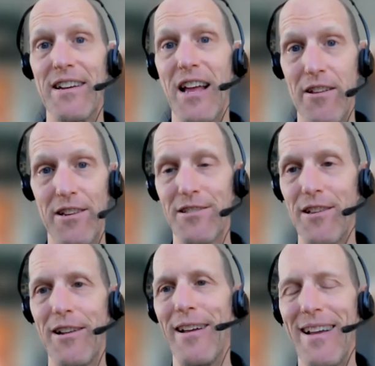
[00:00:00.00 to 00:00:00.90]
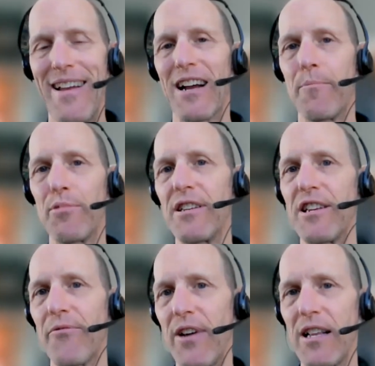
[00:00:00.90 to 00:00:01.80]
debt, it's not a completely
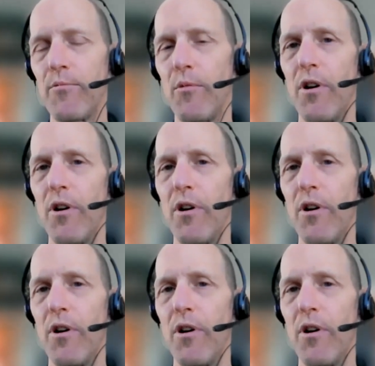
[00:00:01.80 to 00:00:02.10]
infallible